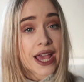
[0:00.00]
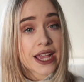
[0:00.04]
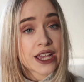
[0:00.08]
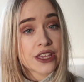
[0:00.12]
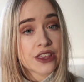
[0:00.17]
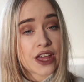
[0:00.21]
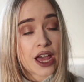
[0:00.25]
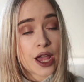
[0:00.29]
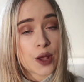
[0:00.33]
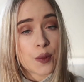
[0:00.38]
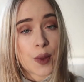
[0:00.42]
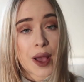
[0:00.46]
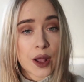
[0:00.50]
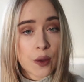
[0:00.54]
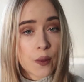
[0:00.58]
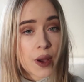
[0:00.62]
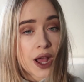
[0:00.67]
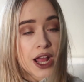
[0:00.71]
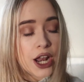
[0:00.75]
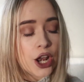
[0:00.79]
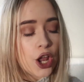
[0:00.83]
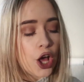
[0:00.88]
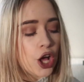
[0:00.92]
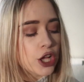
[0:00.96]
neck that I wear
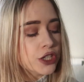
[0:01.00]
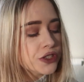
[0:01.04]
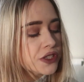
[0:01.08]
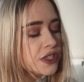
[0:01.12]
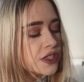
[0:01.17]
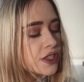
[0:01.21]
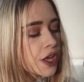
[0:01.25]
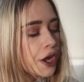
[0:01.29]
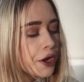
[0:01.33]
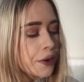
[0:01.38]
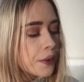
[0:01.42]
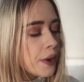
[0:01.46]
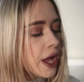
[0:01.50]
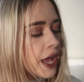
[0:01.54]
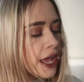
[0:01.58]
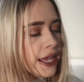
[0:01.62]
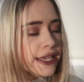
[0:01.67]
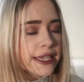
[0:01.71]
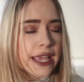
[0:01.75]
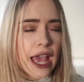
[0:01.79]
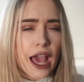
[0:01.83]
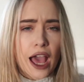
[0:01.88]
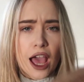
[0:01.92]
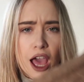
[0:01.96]
quite a lot. So
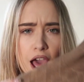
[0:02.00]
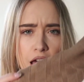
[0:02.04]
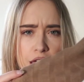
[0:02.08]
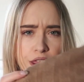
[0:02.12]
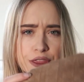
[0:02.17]
yeah,